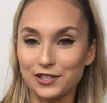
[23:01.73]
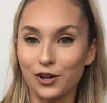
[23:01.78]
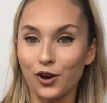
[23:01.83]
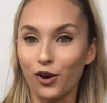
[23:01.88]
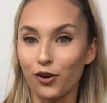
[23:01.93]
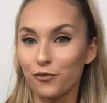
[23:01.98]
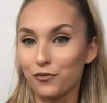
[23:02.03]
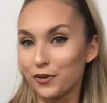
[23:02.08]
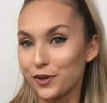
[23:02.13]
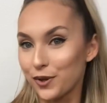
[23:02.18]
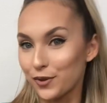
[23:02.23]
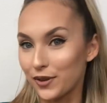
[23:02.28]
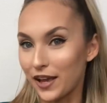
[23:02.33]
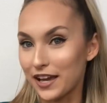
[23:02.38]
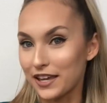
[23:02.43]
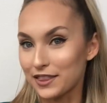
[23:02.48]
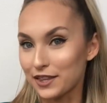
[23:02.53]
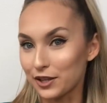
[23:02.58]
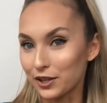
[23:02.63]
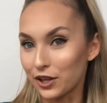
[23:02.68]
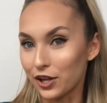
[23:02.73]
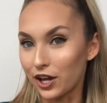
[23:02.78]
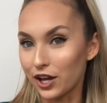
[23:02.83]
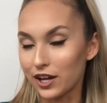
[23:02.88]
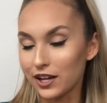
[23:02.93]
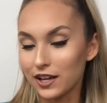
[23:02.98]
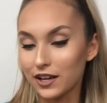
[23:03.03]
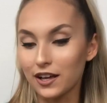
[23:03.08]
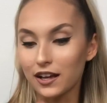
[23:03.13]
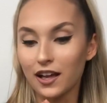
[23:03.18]
Hopefully you like the
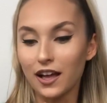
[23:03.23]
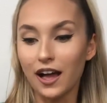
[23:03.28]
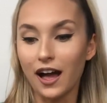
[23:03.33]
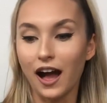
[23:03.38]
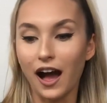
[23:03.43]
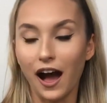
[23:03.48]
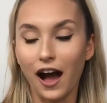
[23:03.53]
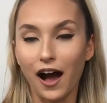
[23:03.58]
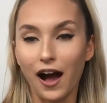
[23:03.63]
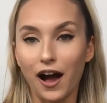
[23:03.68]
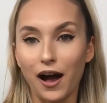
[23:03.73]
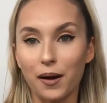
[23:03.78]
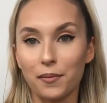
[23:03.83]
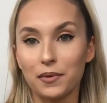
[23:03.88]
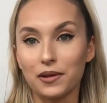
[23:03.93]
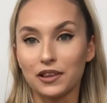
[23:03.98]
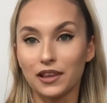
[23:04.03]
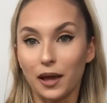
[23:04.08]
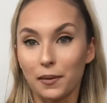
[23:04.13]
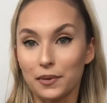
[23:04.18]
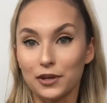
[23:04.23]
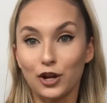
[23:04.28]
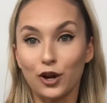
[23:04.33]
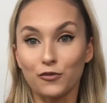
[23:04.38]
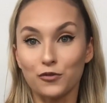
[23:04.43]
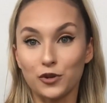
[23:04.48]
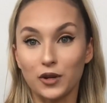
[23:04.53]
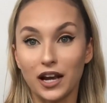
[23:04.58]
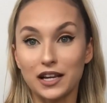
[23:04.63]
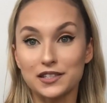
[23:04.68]
look. Let me know
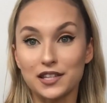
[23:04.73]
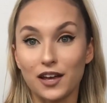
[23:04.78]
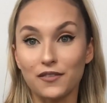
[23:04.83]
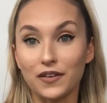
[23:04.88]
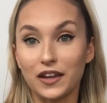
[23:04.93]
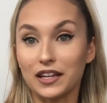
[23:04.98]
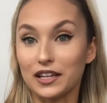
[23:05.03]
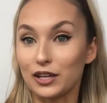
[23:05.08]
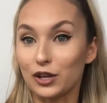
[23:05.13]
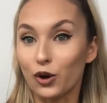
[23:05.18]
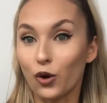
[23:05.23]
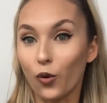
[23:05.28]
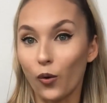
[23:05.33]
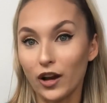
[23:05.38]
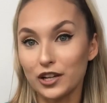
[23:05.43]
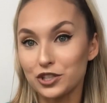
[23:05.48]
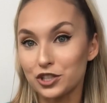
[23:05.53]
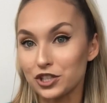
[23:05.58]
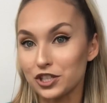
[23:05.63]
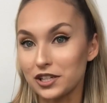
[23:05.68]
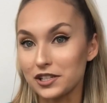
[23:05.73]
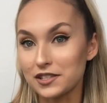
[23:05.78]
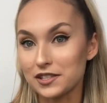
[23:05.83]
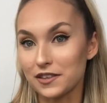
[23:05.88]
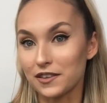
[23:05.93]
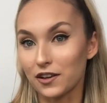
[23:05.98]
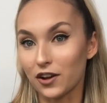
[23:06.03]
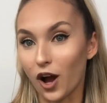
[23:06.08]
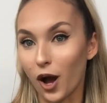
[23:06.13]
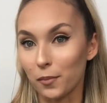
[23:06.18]
if you guys have any questions in
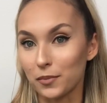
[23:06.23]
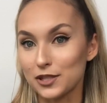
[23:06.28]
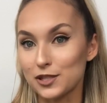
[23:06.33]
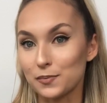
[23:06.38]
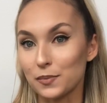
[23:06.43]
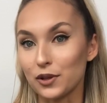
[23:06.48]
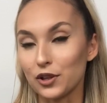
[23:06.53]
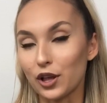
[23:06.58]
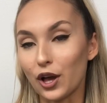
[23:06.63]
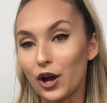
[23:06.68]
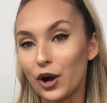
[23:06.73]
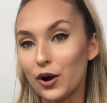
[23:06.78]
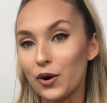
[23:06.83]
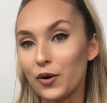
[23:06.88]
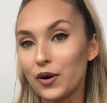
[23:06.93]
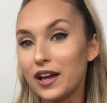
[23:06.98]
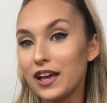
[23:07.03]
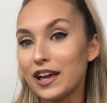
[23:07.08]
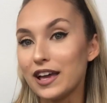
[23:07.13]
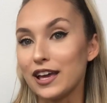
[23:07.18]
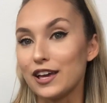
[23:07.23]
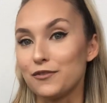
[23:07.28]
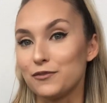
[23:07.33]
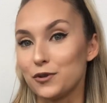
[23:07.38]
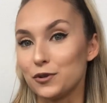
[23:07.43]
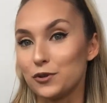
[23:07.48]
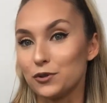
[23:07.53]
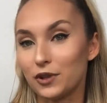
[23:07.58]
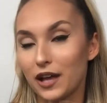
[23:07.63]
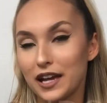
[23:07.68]
the comments below. If
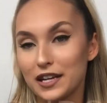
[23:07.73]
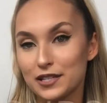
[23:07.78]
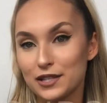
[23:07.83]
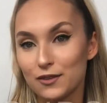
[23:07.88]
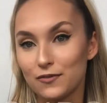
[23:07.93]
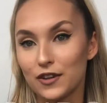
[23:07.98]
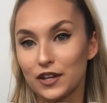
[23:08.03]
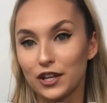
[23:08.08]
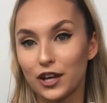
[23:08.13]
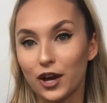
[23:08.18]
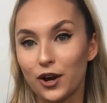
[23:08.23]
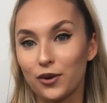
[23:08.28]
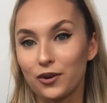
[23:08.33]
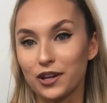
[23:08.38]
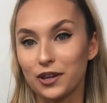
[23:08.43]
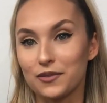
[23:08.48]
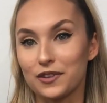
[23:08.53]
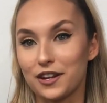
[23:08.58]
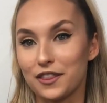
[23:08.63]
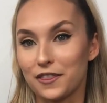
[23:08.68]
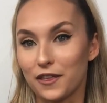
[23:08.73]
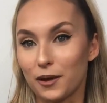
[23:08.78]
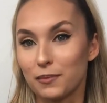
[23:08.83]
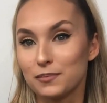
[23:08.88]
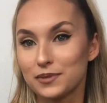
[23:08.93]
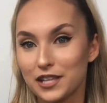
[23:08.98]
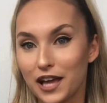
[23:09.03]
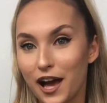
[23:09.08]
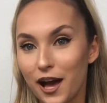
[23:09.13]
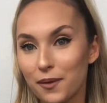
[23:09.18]
you liked the video, give it a
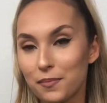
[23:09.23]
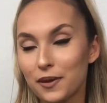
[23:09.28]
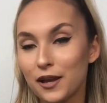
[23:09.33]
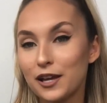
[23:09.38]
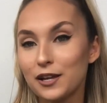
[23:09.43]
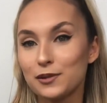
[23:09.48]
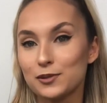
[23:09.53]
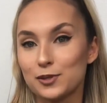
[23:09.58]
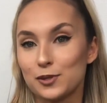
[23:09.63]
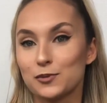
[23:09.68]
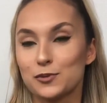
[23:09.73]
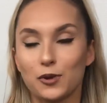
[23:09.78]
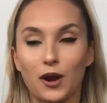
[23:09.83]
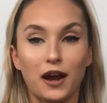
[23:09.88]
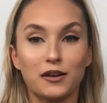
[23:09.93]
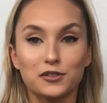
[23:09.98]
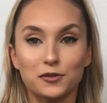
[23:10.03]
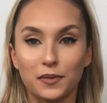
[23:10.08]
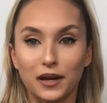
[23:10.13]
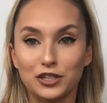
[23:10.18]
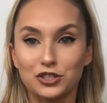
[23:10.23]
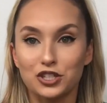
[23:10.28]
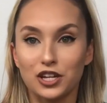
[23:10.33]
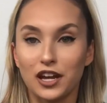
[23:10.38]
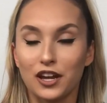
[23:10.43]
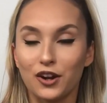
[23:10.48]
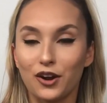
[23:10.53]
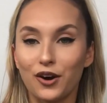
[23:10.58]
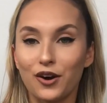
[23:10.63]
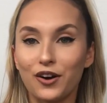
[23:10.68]
thumbs up, subscribe to my
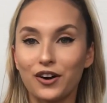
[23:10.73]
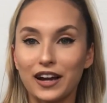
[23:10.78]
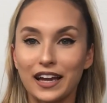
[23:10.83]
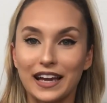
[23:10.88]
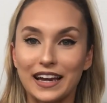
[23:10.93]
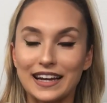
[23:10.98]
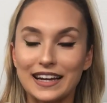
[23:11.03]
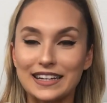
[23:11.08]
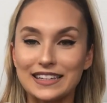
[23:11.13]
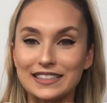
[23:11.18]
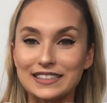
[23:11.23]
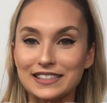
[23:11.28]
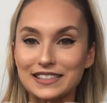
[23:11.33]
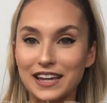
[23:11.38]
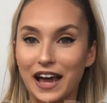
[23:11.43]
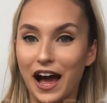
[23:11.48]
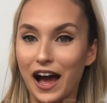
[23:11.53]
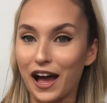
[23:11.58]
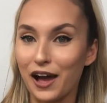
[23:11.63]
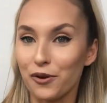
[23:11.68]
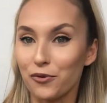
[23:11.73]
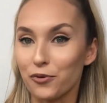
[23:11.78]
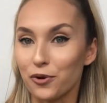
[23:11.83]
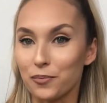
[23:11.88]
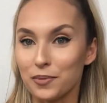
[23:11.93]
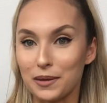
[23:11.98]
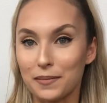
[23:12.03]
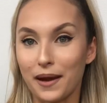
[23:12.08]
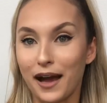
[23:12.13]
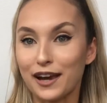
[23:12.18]
channel, and I will
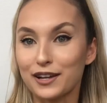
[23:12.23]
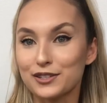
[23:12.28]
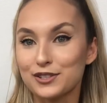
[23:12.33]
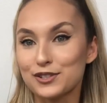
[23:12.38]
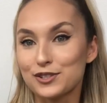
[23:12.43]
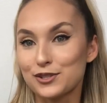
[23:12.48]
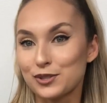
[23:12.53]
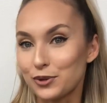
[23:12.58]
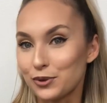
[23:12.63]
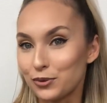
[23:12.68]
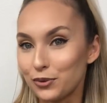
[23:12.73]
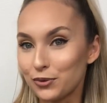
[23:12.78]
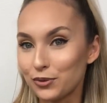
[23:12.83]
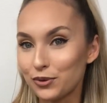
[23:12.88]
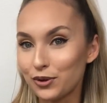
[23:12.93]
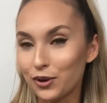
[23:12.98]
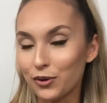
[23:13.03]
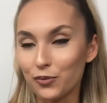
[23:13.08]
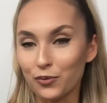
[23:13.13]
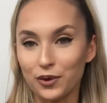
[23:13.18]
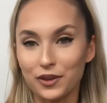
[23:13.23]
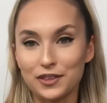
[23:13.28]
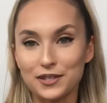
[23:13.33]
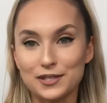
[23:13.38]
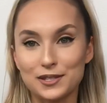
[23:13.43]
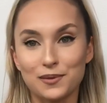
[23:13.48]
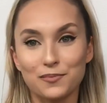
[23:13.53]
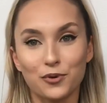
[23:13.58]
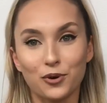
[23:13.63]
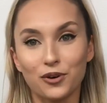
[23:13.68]
be back soon with
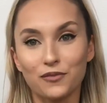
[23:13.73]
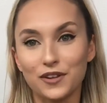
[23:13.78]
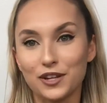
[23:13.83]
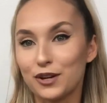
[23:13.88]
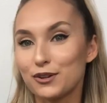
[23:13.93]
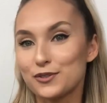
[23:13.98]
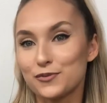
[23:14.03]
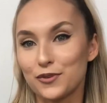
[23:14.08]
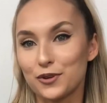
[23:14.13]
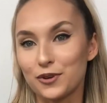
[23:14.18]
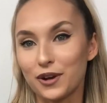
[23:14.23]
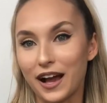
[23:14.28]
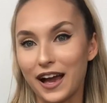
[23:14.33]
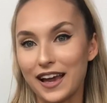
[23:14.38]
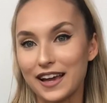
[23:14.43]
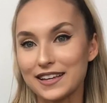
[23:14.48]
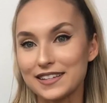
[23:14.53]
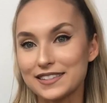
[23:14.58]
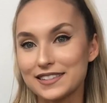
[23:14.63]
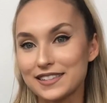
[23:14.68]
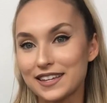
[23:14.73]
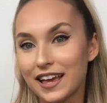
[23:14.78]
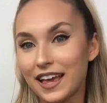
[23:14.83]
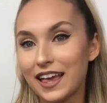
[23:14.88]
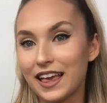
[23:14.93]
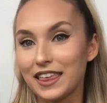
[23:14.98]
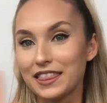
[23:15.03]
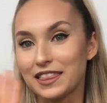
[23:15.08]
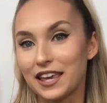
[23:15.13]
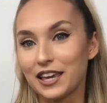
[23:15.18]
some more videos for you guys.
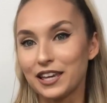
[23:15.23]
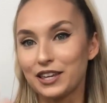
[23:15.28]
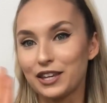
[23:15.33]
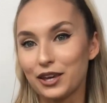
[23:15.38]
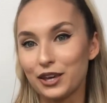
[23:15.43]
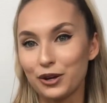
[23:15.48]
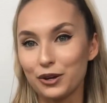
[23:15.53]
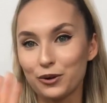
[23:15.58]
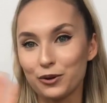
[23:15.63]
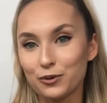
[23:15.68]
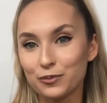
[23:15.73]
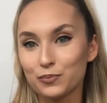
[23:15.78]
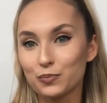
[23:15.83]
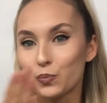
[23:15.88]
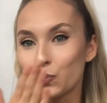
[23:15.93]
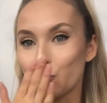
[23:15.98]
Thank you.